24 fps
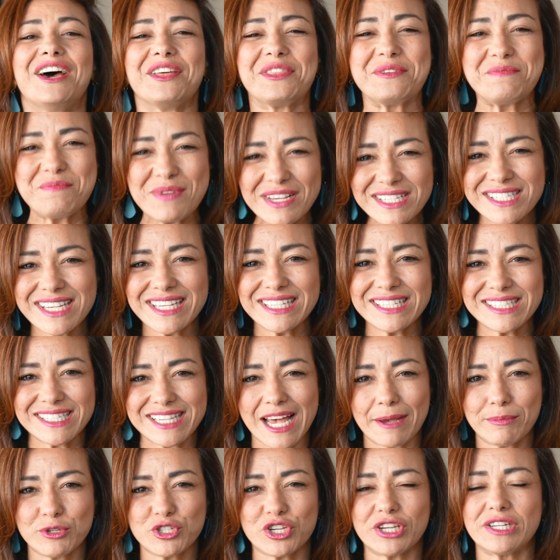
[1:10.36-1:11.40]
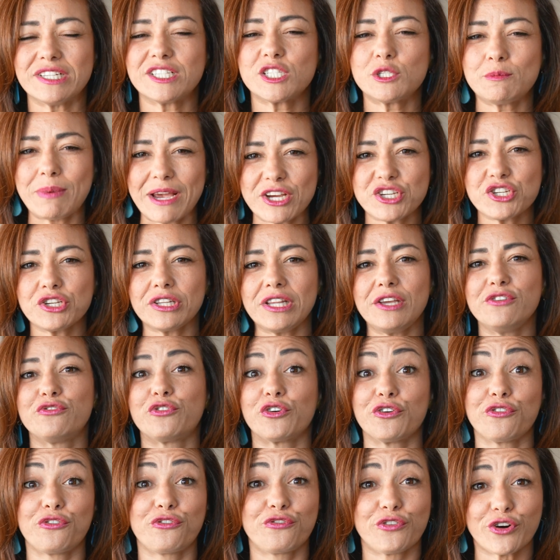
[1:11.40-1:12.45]
the misconception, especially
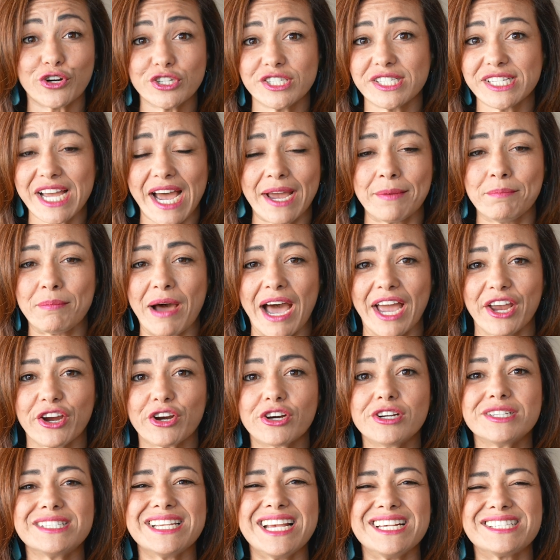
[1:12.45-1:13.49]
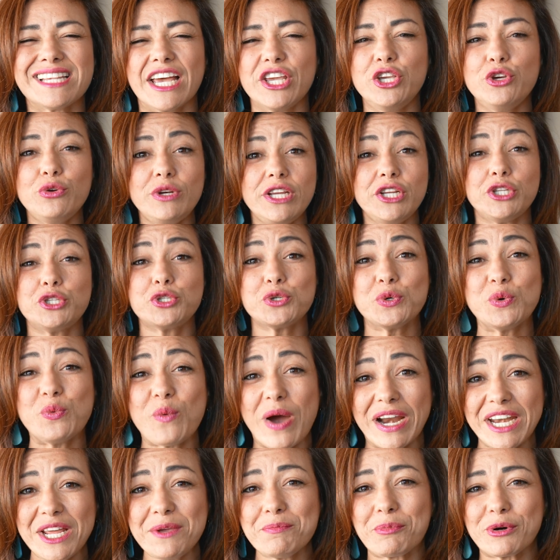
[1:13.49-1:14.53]
for first time buyers, is that you need
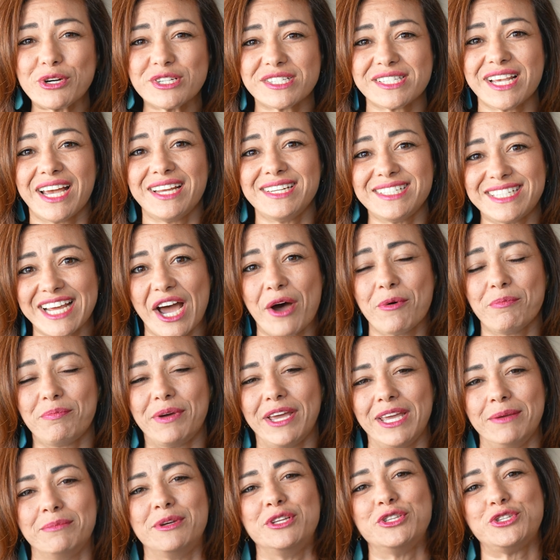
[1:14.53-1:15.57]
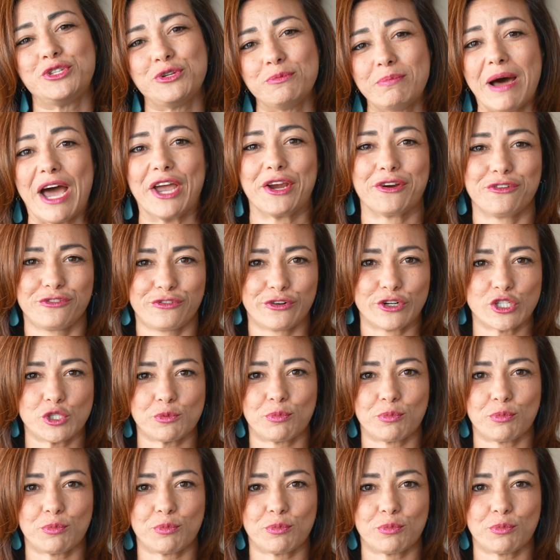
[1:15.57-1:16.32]
20% down payment to buy your first